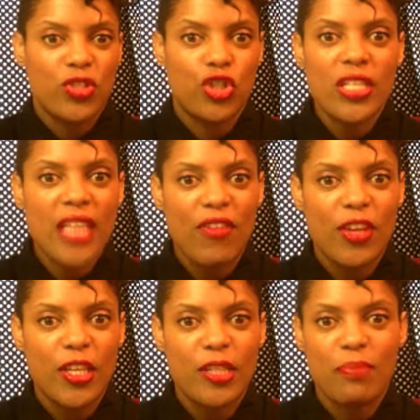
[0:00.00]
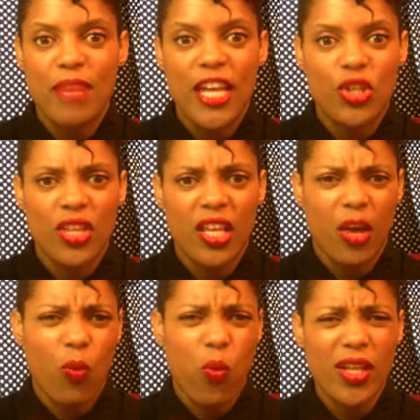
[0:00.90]
just having this major thing,
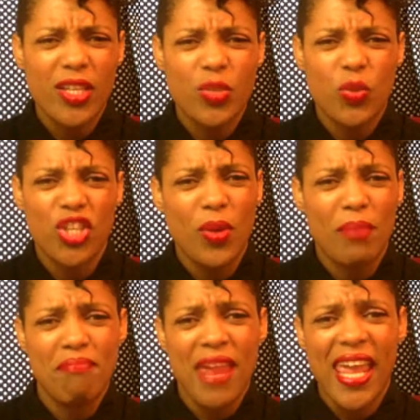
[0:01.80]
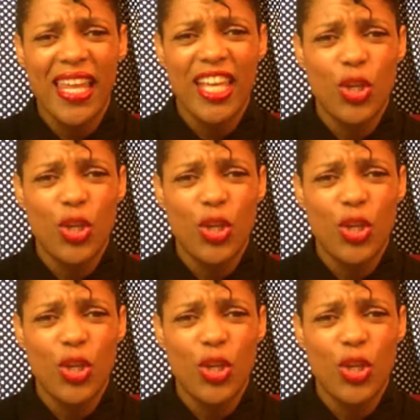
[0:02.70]
what is with you and mailing?